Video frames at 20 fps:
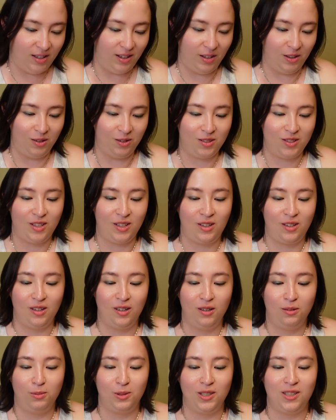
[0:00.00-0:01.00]
Another
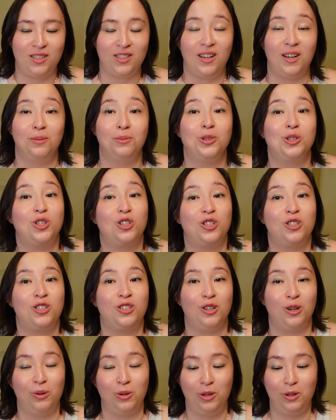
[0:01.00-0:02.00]
sticker, which I will just
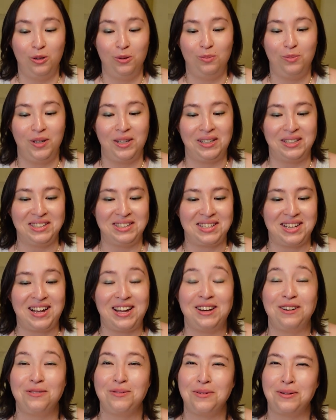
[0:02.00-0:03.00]
show you because
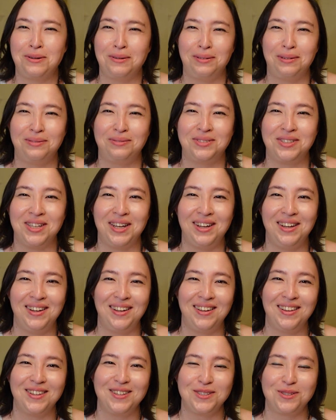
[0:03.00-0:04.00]
I don't know if
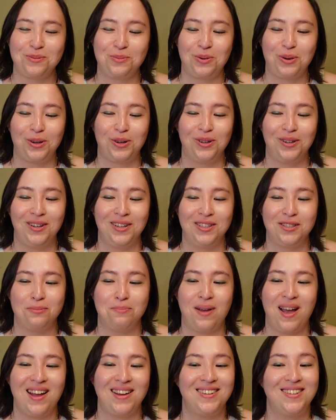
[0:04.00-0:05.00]
saying this word is
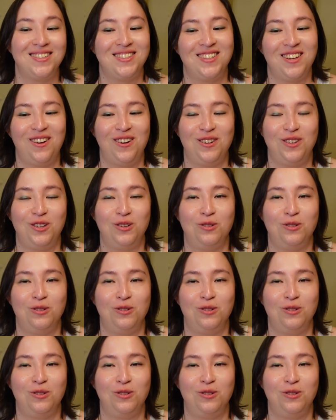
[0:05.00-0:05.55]
bad to say on